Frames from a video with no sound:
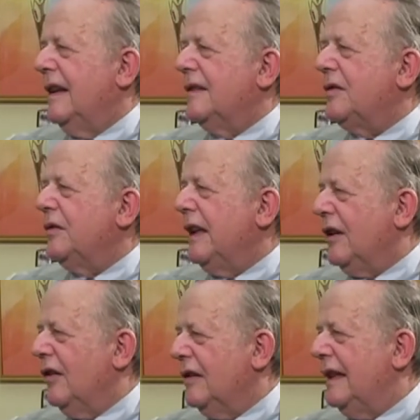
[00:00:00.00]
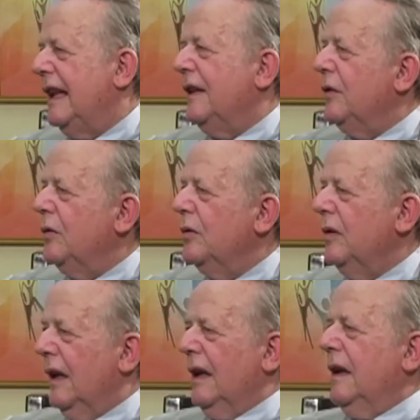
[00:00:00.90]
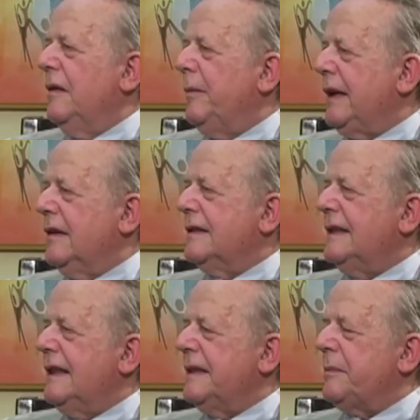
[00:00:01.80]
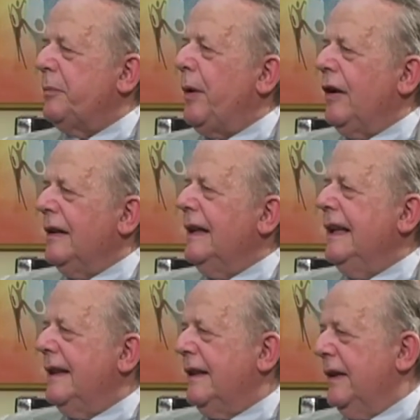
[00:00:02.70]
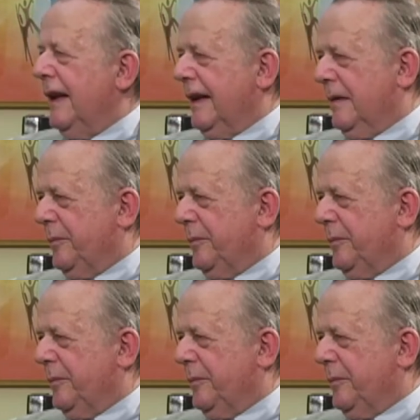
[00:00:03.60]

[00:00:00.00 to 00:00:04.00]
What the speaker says: And so they called it the anu because it is partly etheric.